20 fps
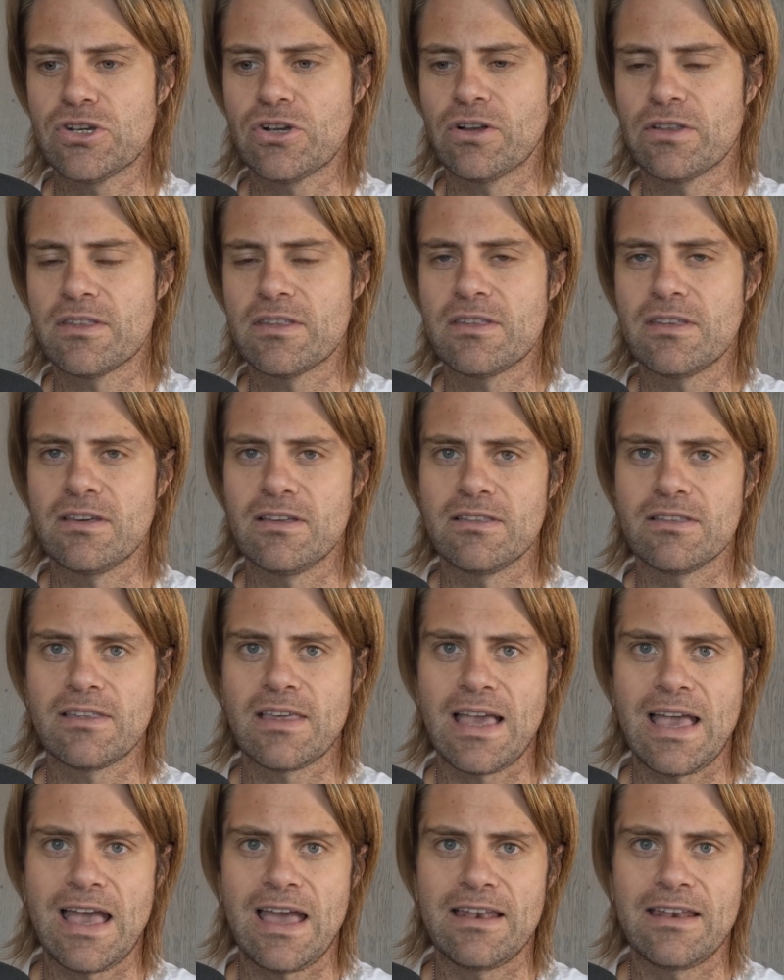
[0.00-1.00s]
concerns,
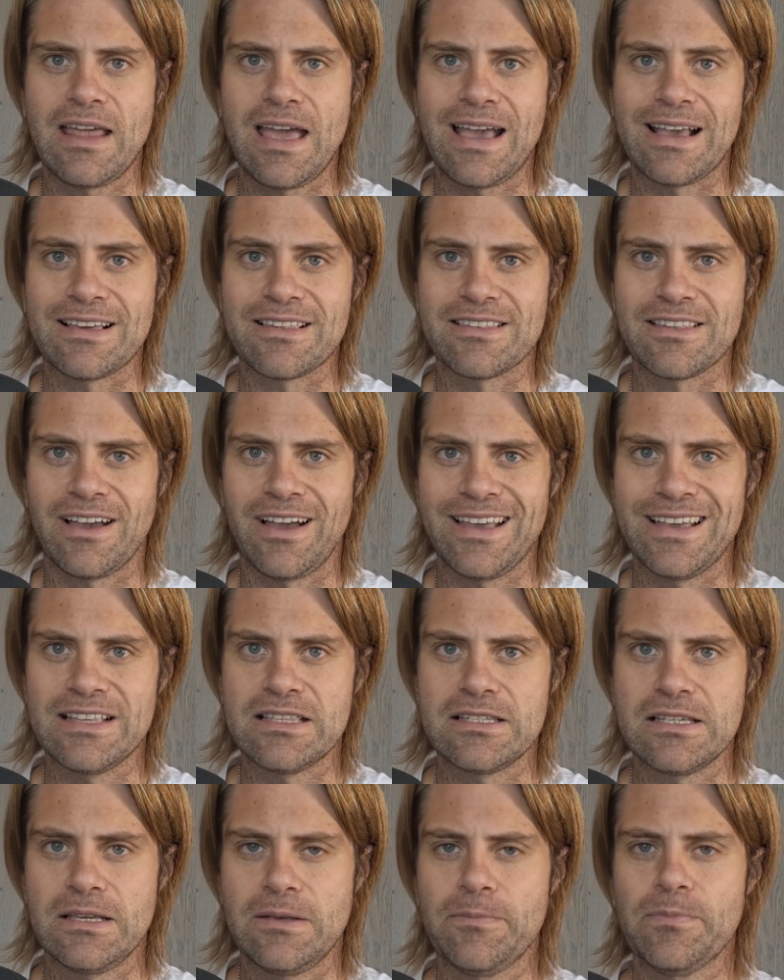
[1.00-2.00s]
and
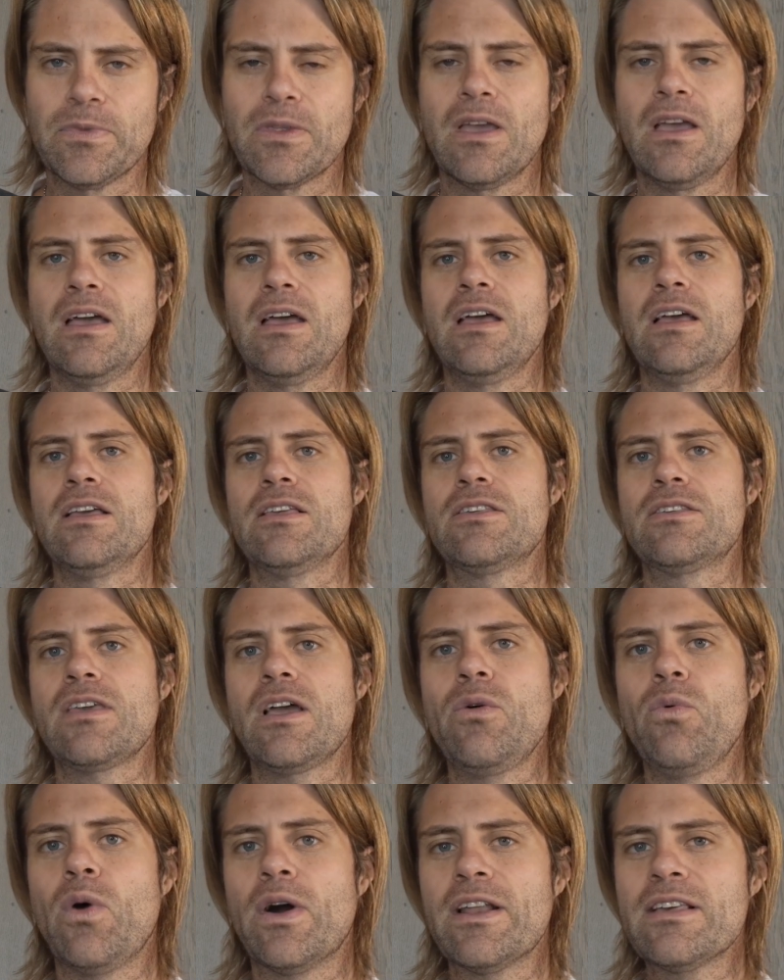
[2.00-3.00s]
anxiety.
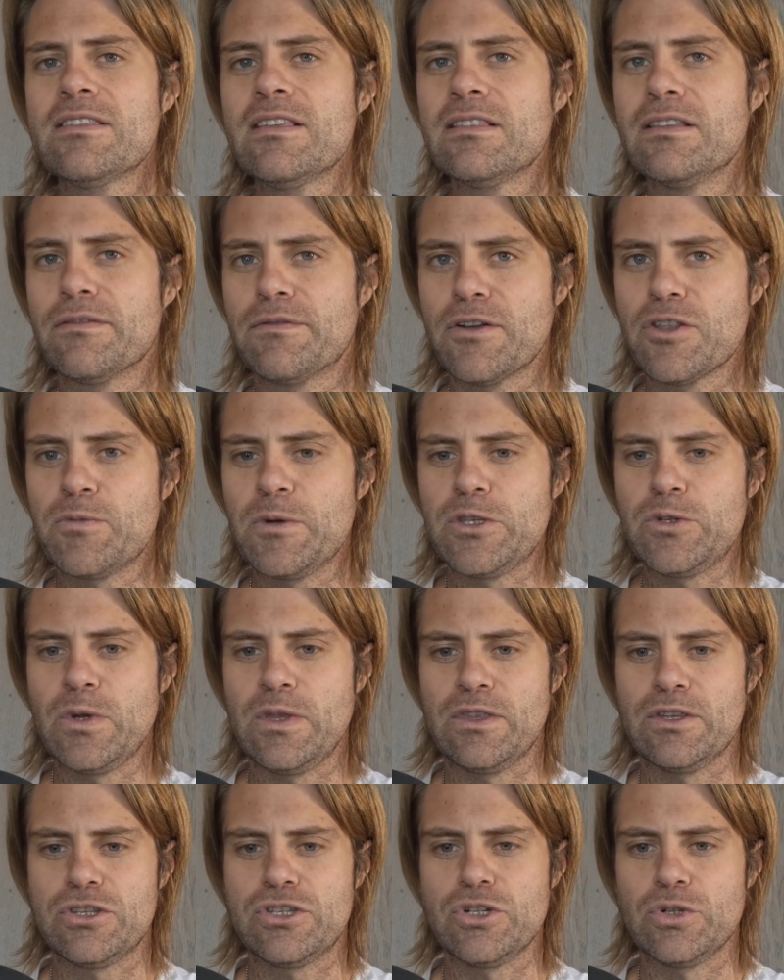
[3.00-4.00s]
So what is the difference
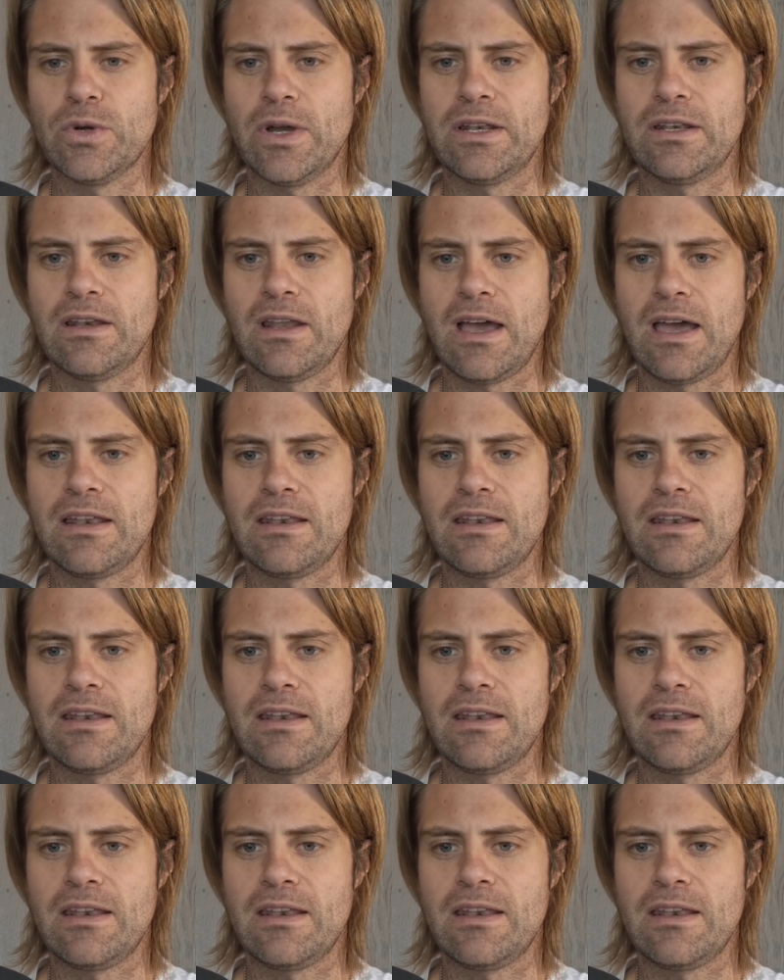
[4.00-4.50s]
between the two? And